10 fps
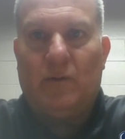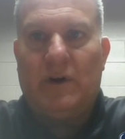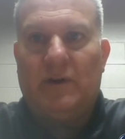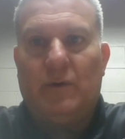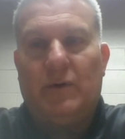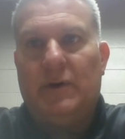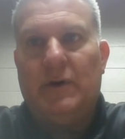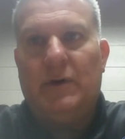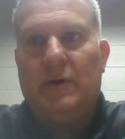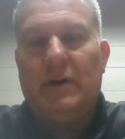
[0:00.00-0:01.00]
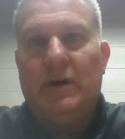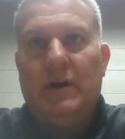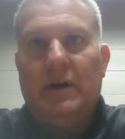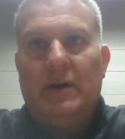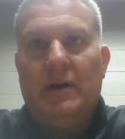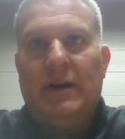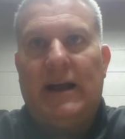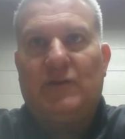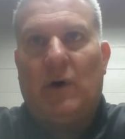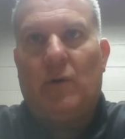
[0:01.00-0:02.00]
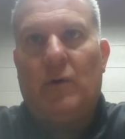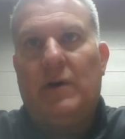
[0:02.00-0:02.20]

and what he's willing to do. And that's why we're in